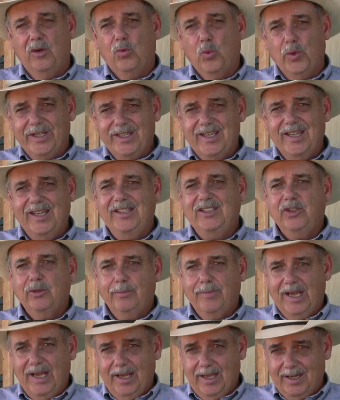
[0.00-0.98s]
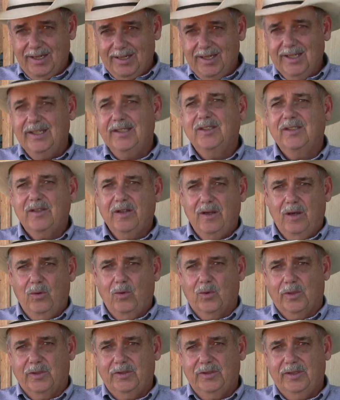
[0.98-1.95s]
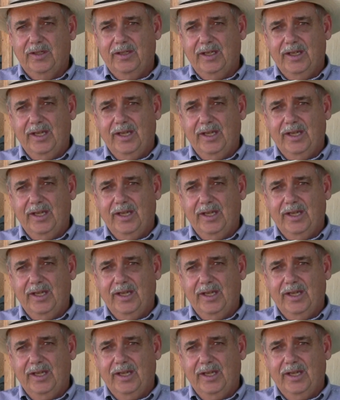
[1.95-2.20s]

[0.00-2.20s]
we teach them how to teach the horse